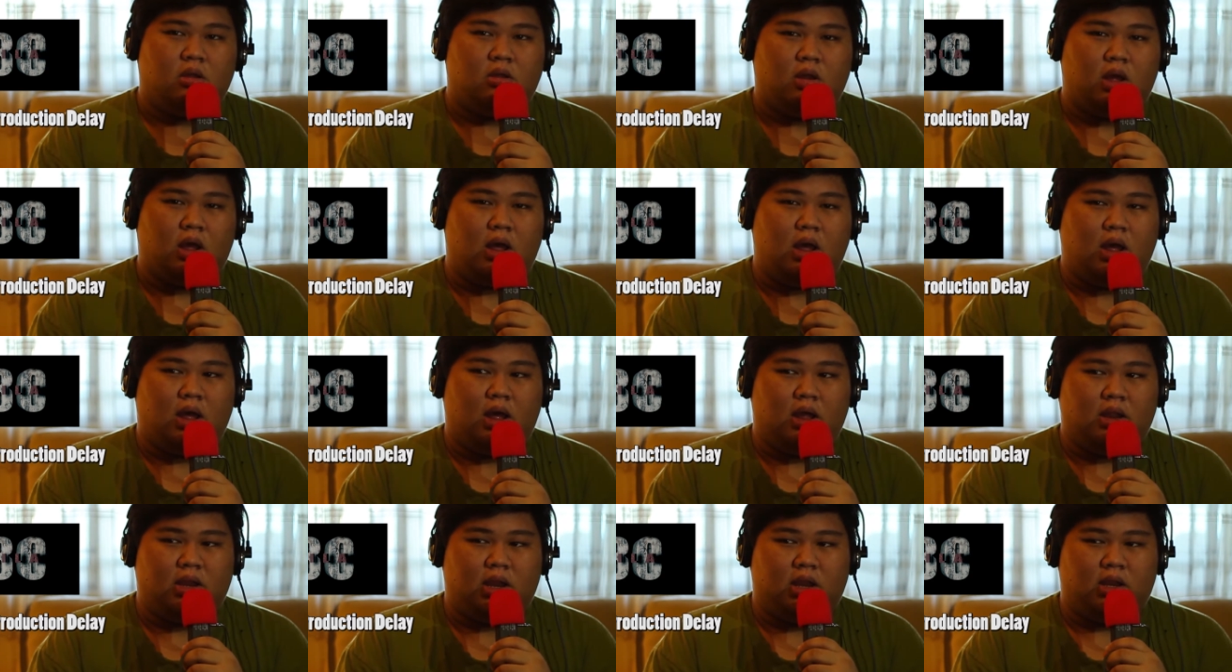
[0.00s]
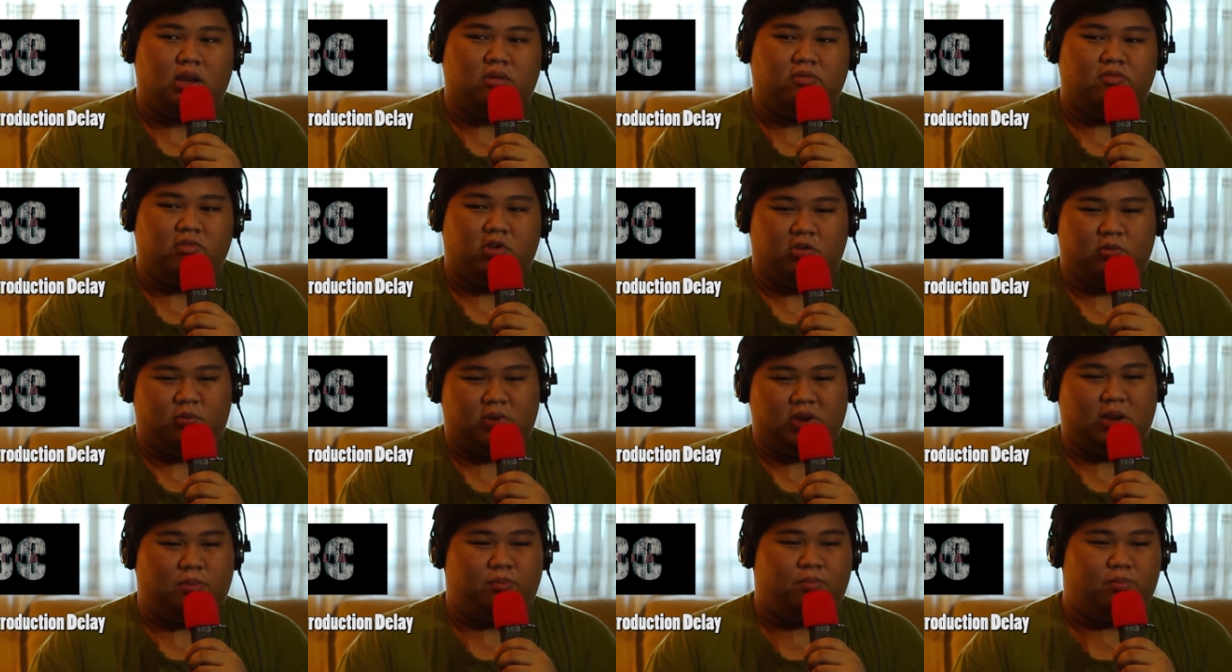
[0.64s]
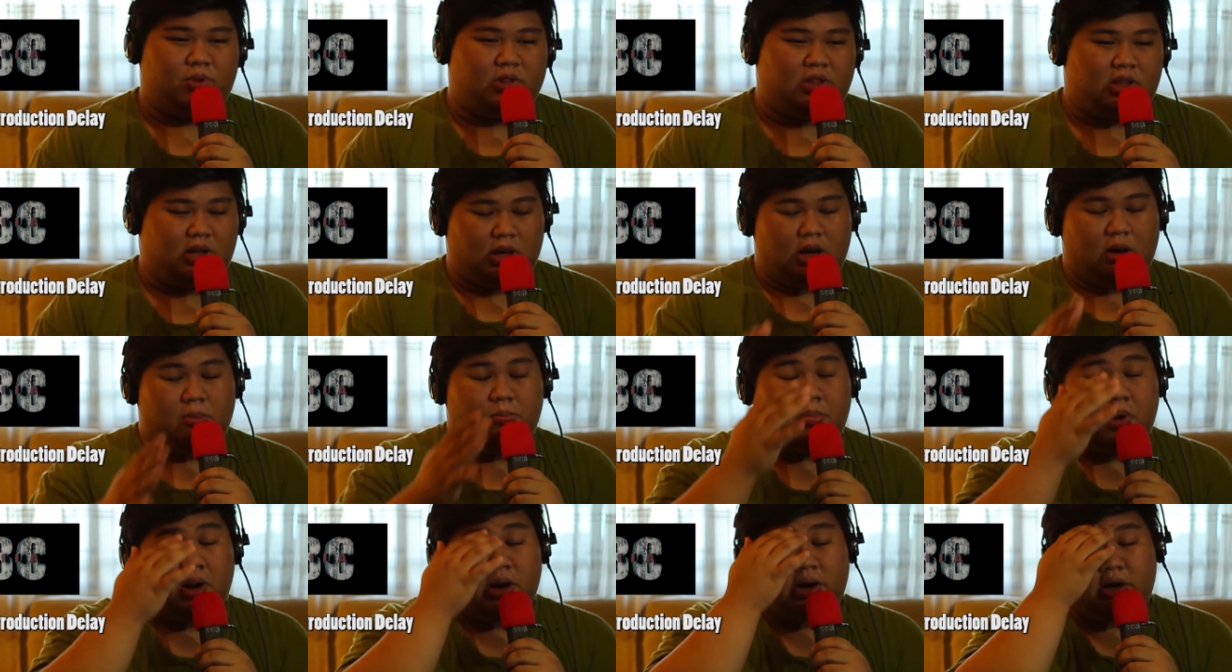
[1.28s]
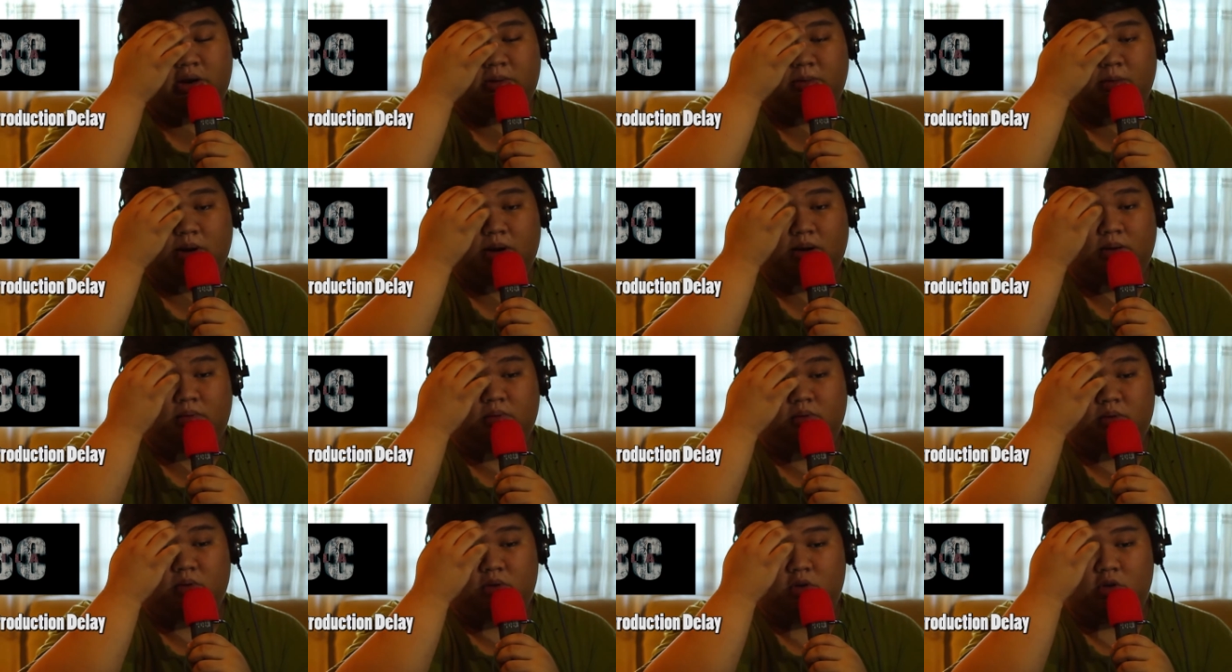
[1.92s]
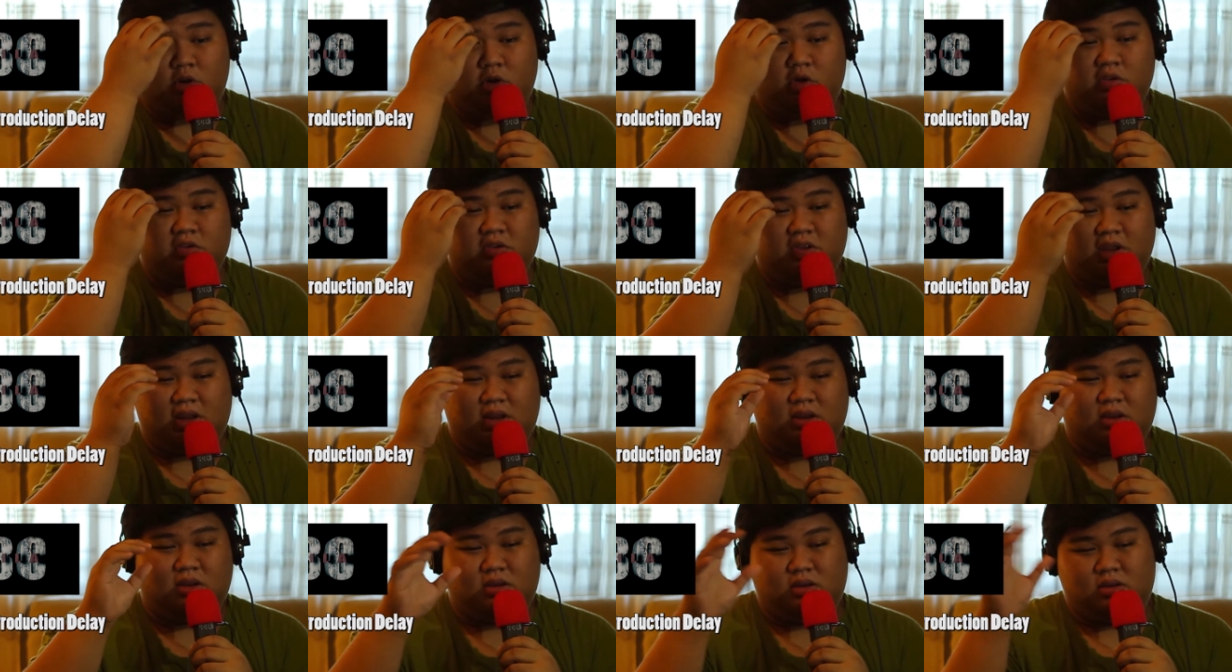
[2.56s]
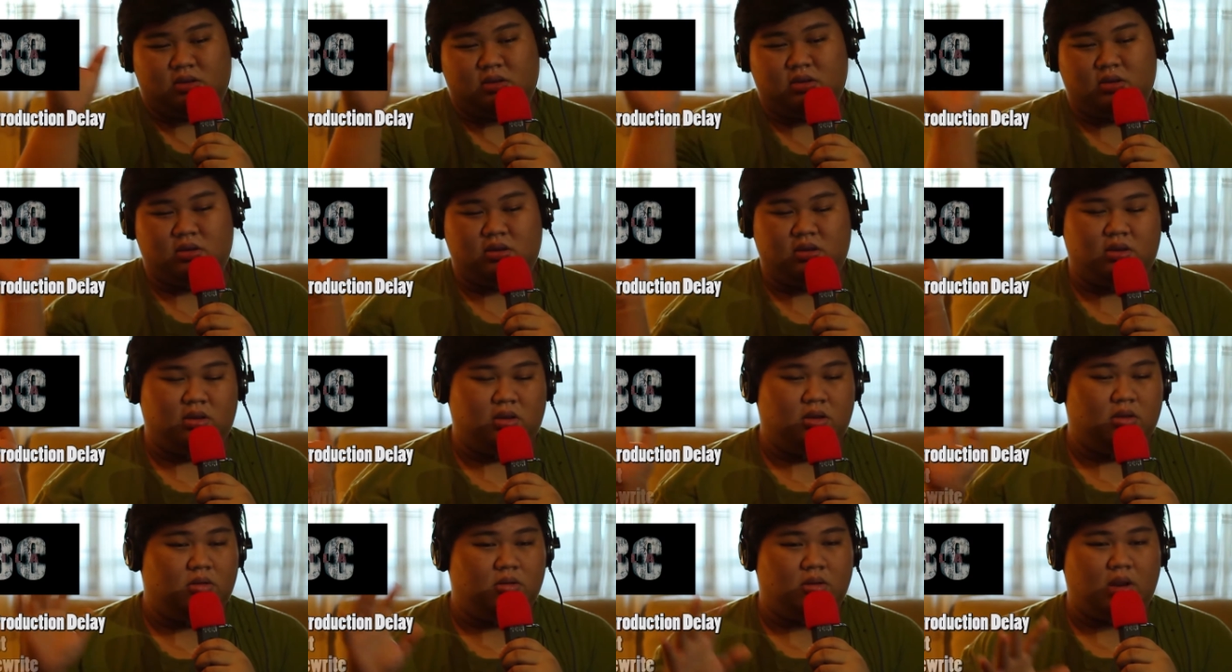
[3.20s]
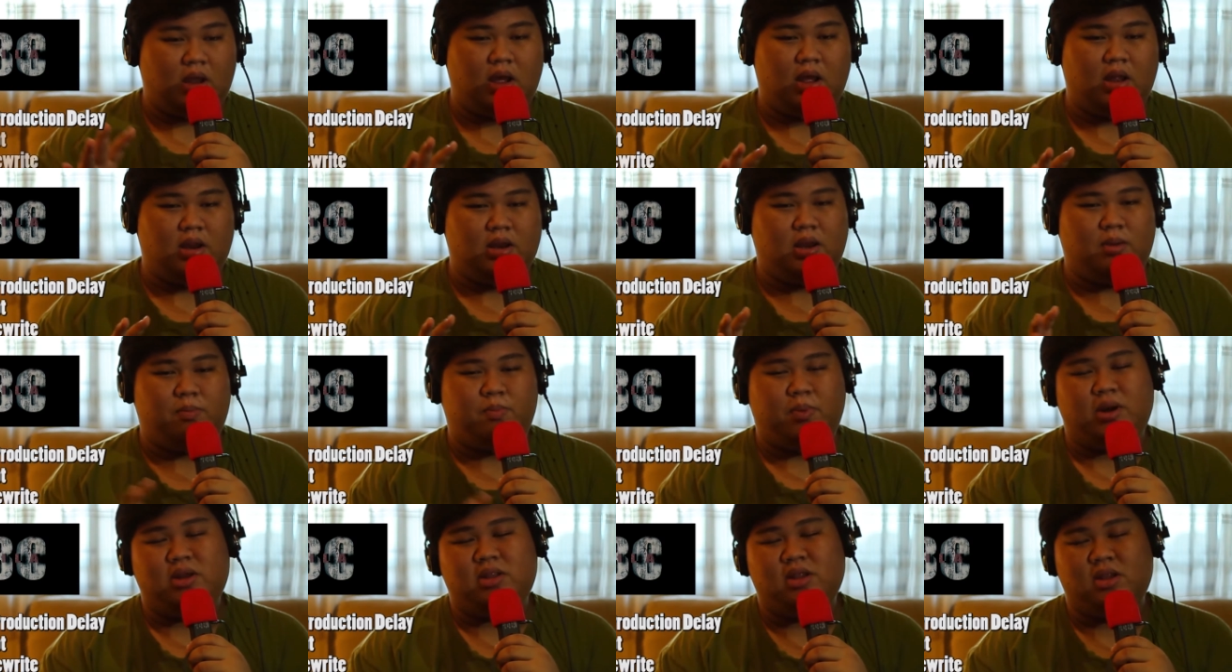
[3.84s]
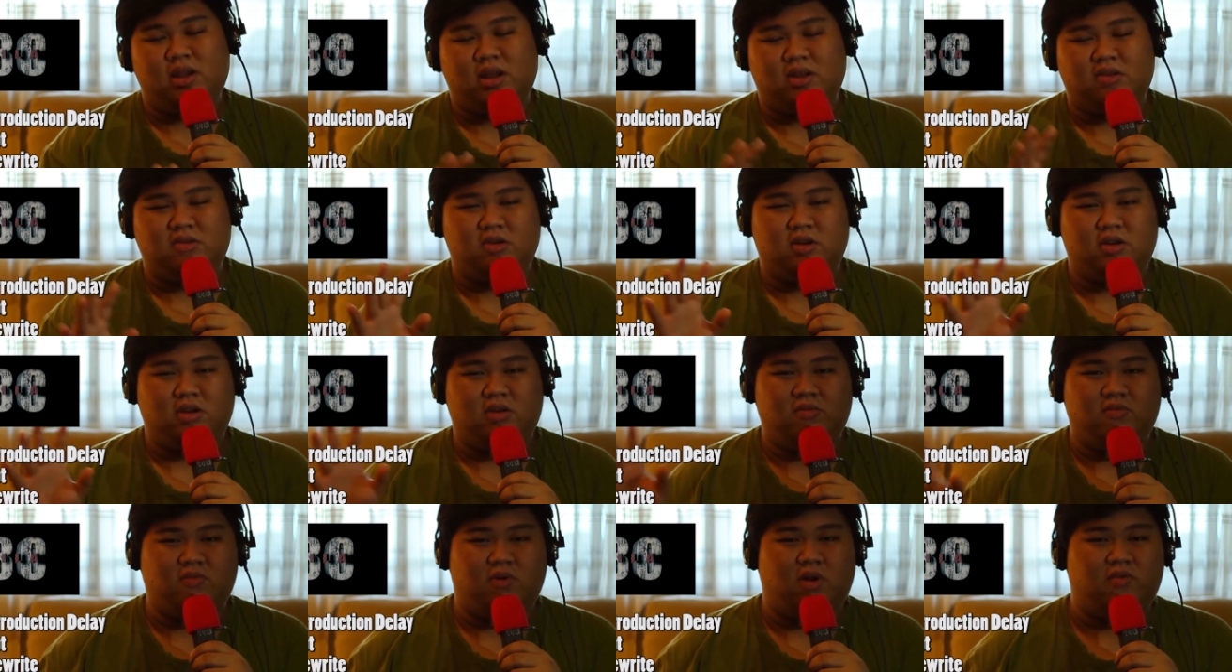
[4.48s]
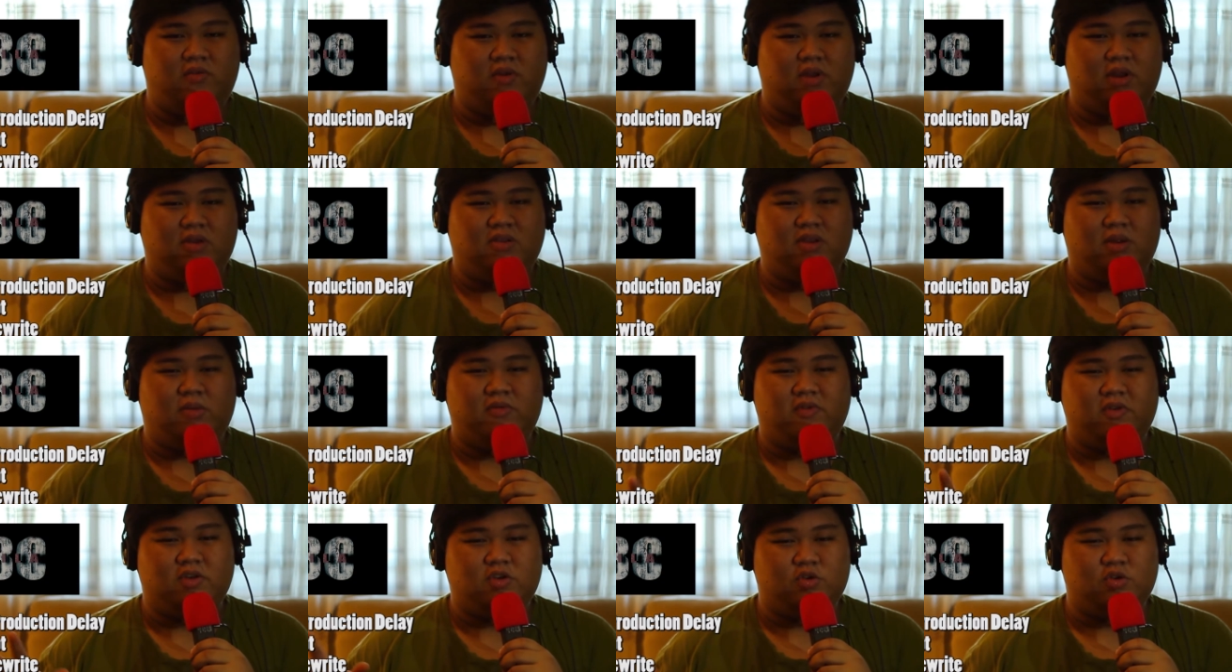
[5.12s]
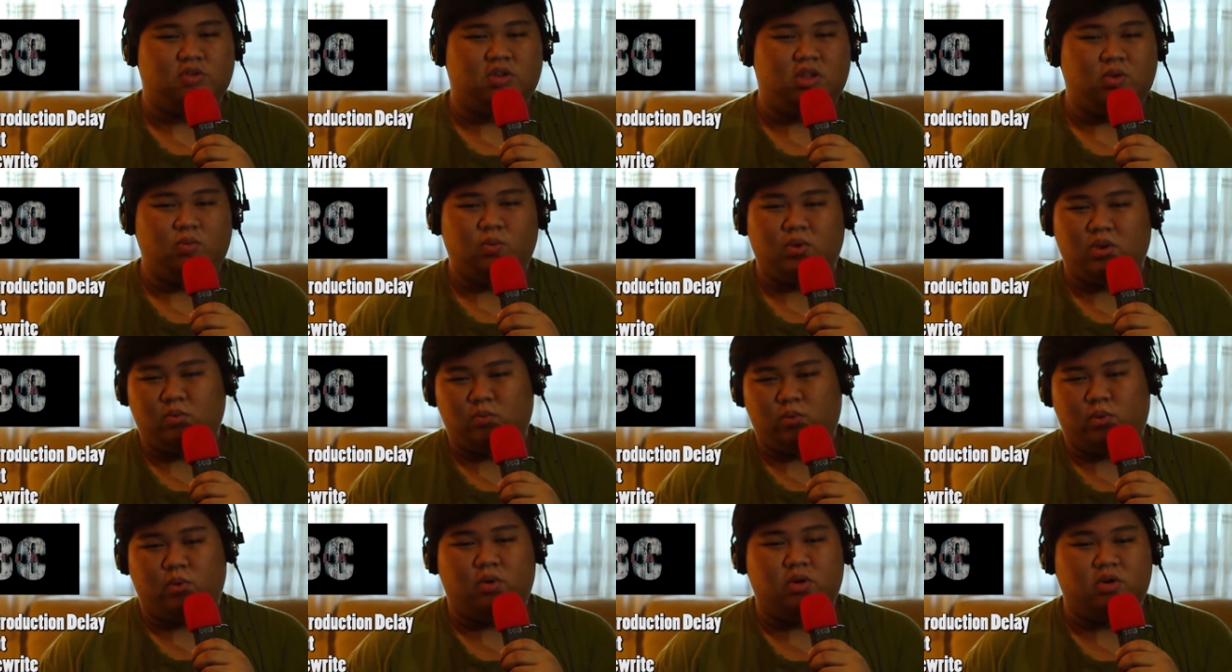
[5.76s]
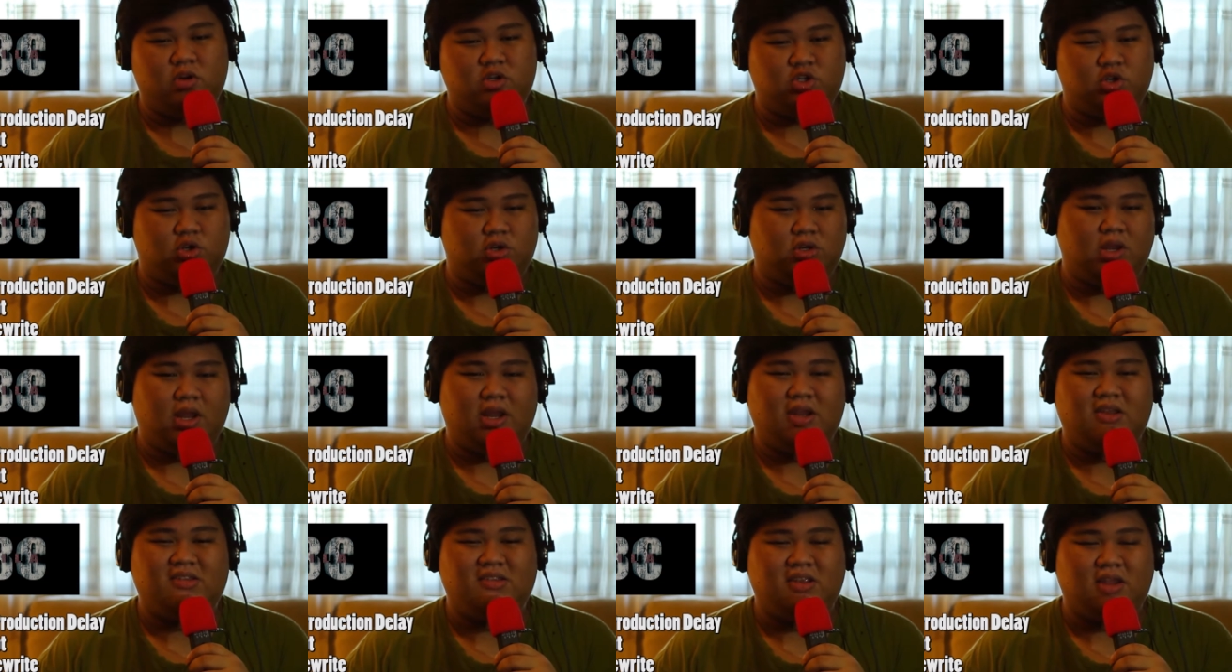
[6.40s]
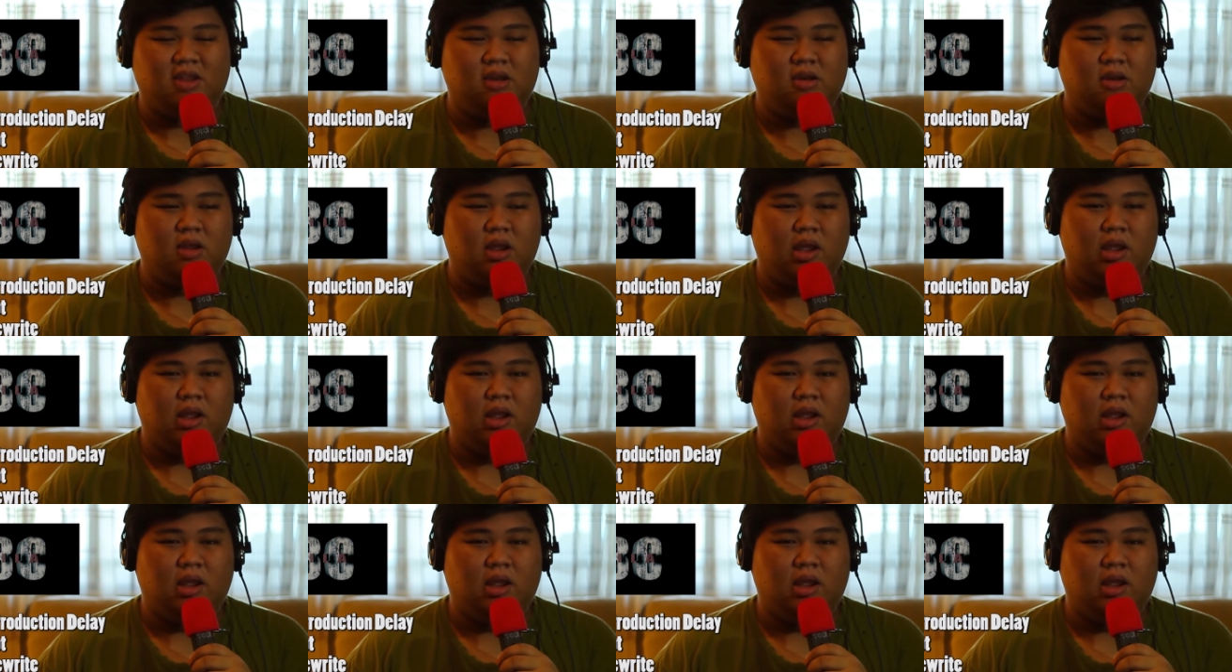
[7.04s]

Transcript: uh, that involve with that particular party. But those that uh, that party that's not involved in some of the shooting, we, we won't shoot that scene.